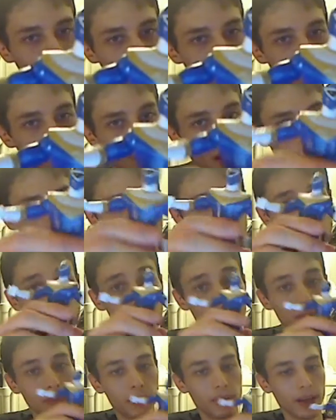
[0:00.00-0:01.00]
I
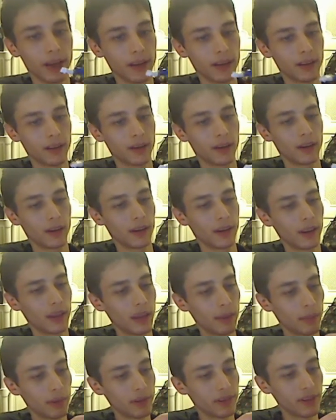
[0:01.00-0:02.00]
presume that they
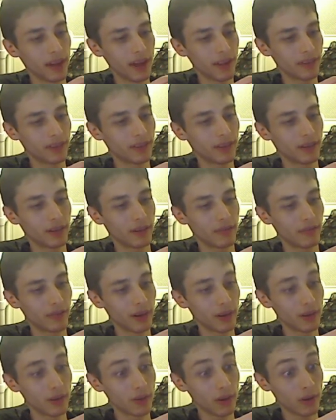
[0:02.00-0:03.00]
possessed
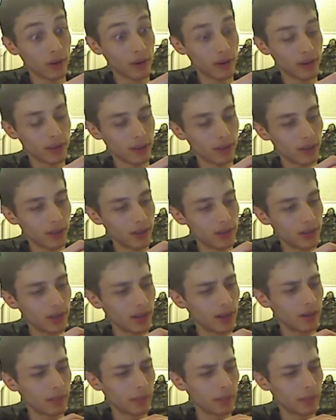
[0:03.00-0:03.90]
finger joint articulation,